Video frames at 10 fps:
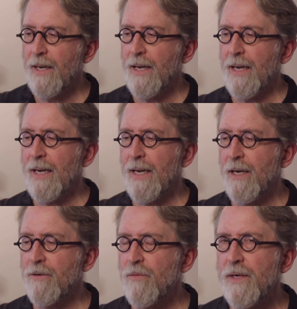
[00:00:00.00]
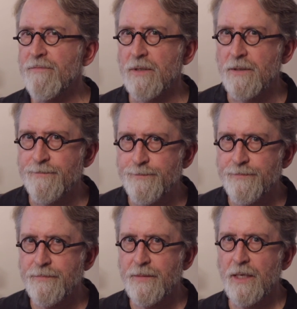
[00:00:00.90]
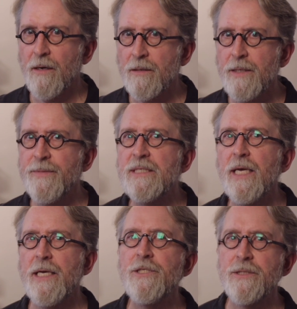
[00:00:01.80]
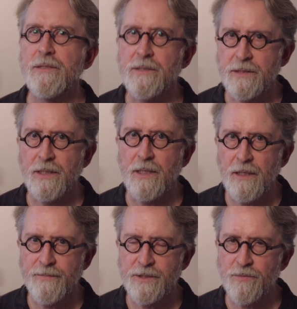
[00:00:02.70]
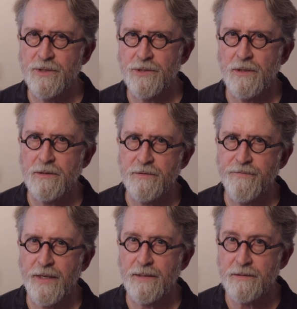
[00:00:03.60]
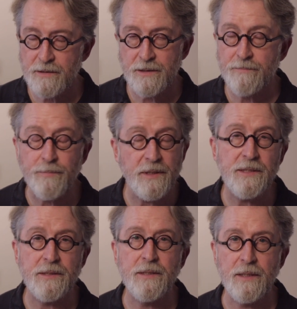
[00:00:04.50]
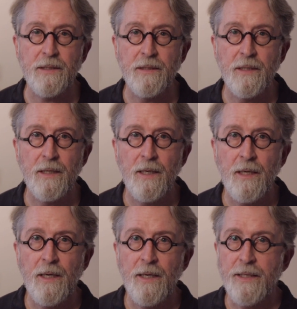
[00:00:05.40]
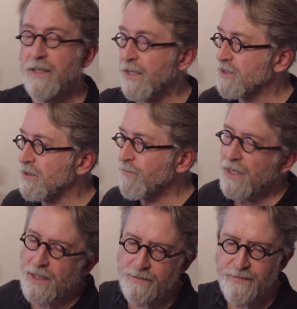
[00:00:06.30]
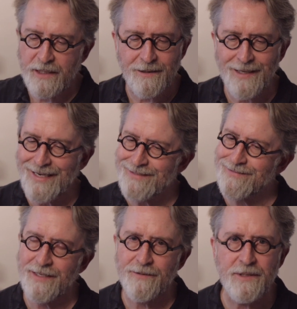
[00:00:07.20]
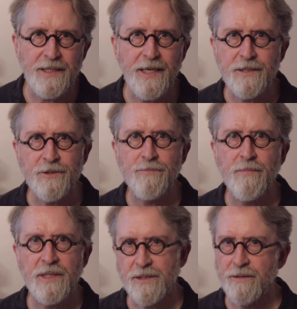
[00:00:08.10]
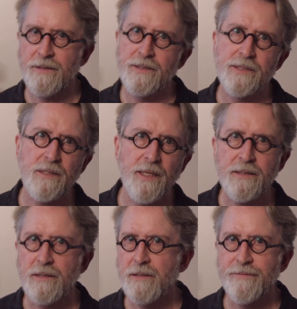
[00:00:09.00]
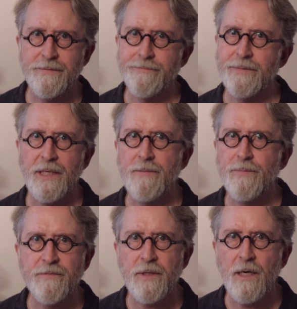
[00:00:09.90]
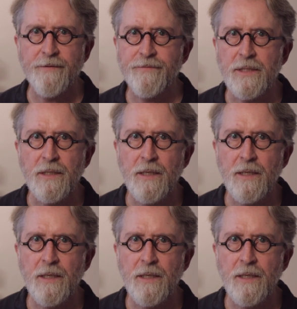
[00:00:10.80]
However, there are limitations that come as a result of that simplicity. In the case of the pod maker, I really can't do much other than select a different type of coffee